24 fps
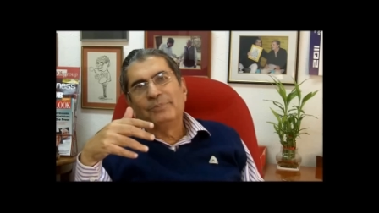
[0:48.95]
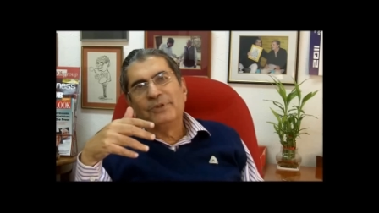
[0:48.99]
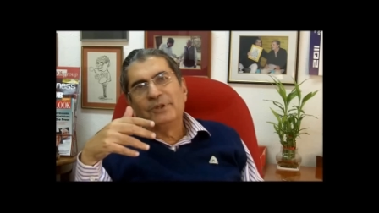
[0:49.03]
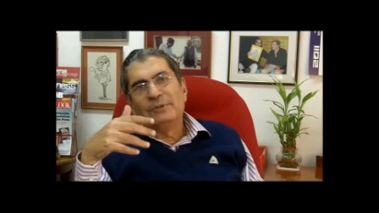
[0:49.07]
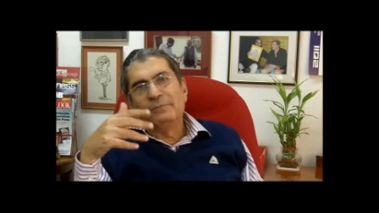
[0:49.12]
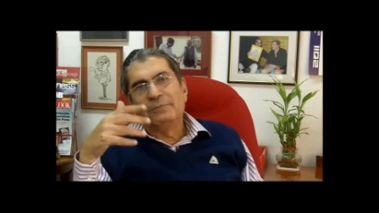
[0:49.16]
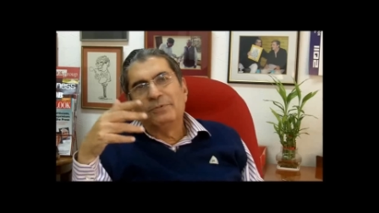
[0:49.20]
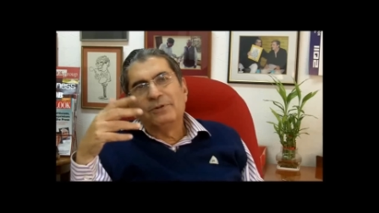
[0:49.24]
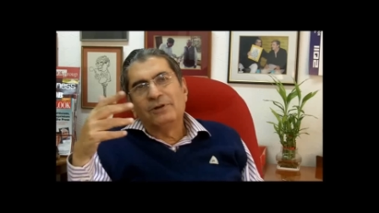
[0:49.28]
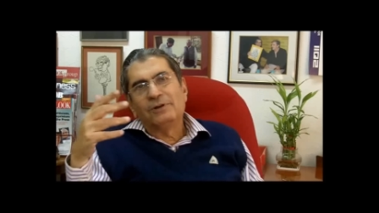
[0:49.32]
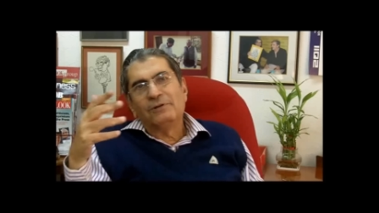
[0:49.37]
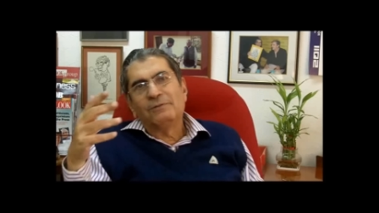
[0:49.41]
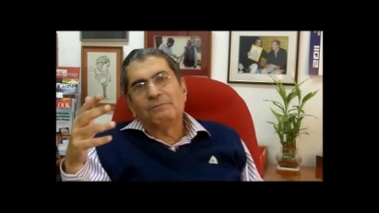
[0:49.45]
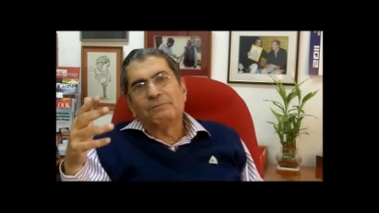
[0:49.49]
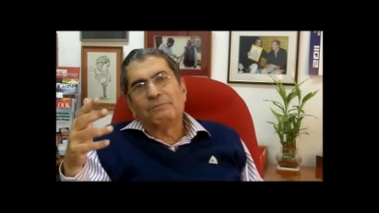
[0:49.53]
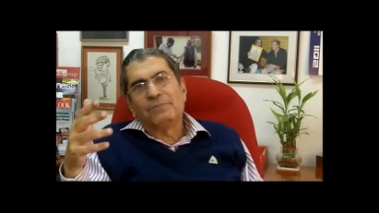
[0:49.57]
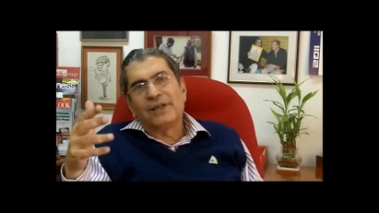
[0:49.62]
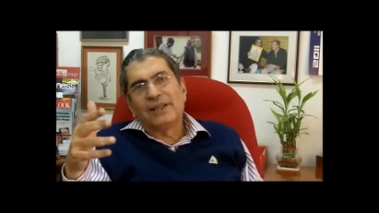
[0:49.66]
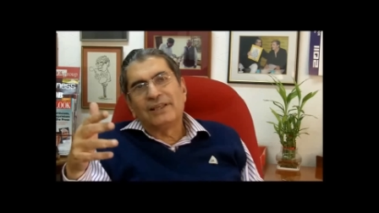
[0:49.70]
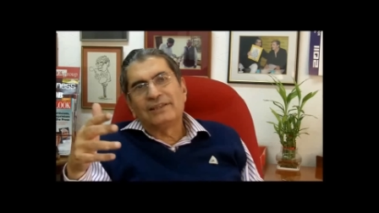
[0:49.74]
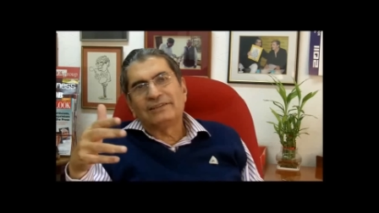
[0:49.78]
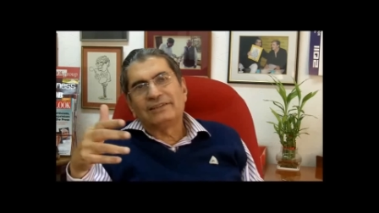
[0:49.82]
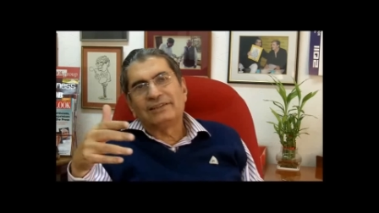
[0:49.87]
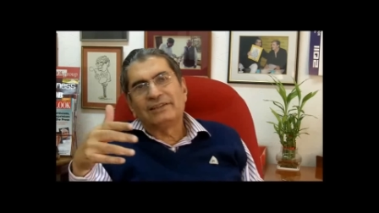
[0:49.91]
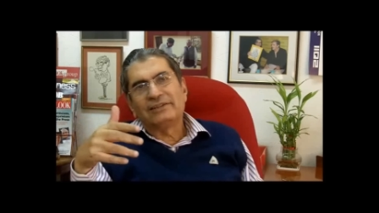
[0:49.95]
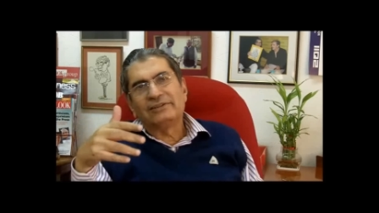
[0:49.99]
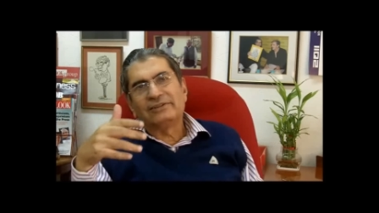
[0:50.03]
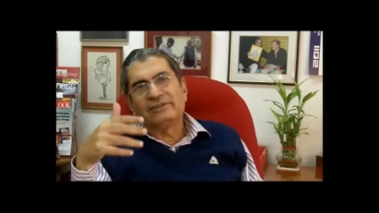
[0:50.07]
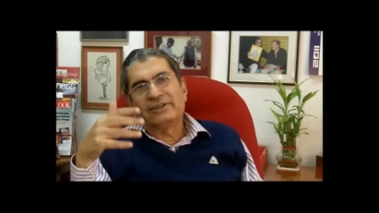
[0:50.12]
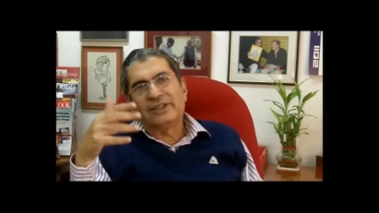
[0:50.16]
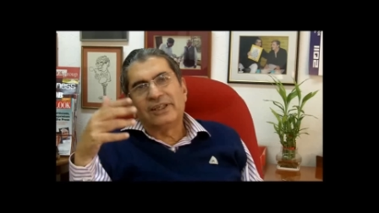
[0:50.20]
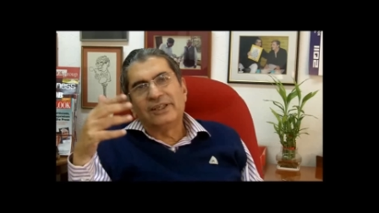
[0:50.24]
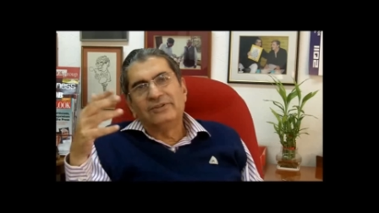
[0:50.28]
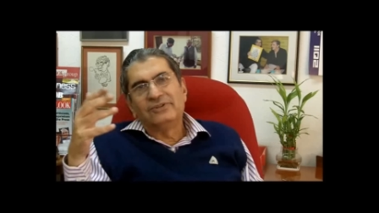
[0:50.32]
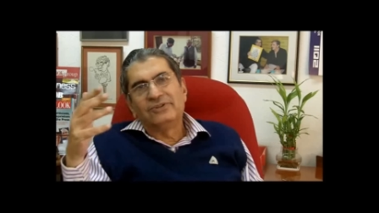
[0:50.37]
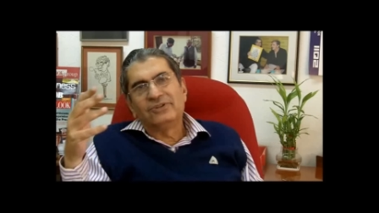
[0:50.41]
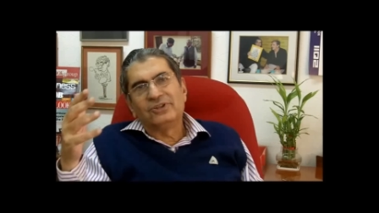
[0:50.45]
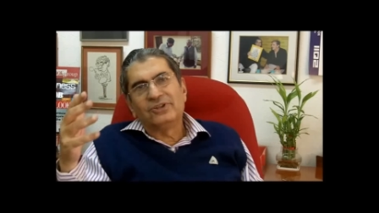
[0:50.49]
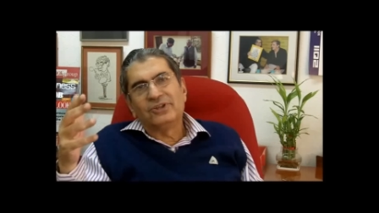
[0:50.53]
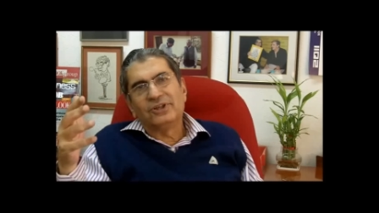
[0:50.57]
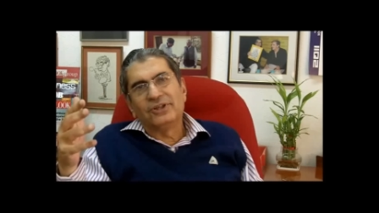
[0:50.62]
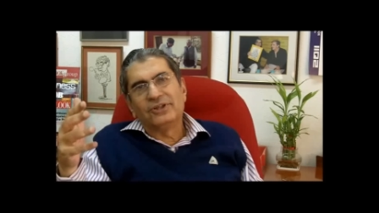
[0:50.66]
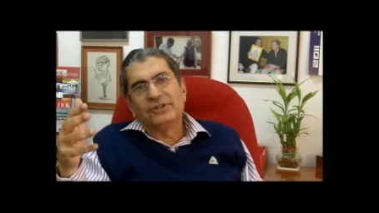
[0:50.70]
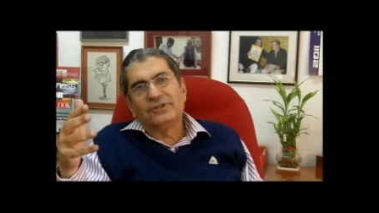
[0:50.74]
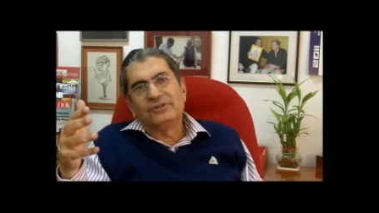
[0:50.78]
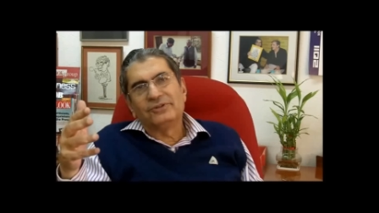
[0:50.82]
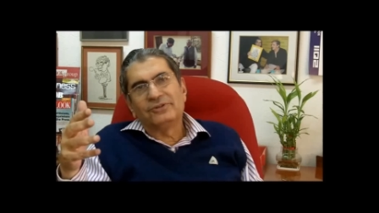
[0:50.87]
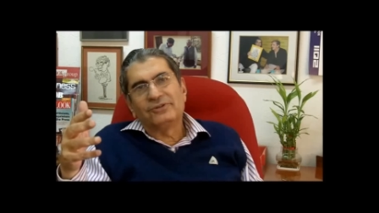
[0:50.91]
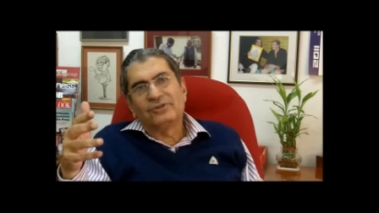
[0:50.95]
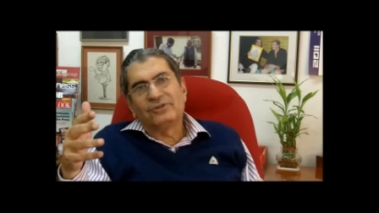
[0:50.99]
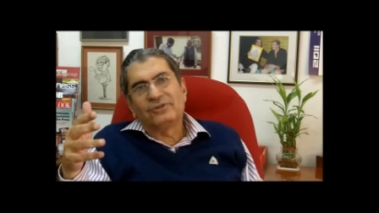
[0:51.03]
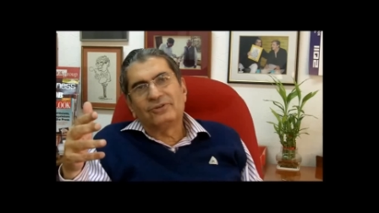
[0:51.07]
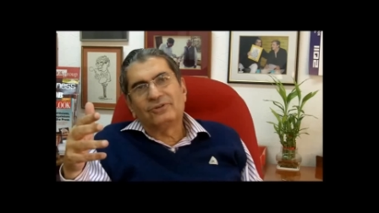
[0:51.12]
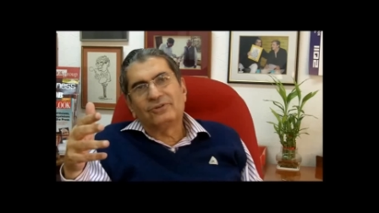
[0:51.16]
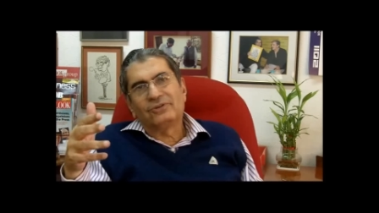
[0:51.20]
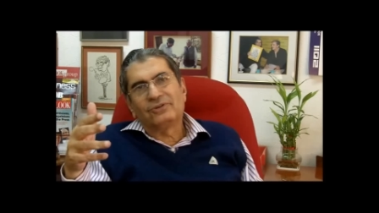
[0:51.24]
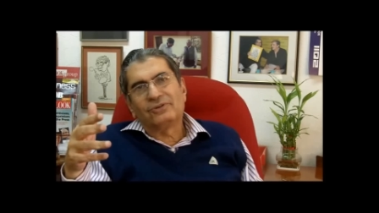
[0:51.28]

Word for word: people, places, incidents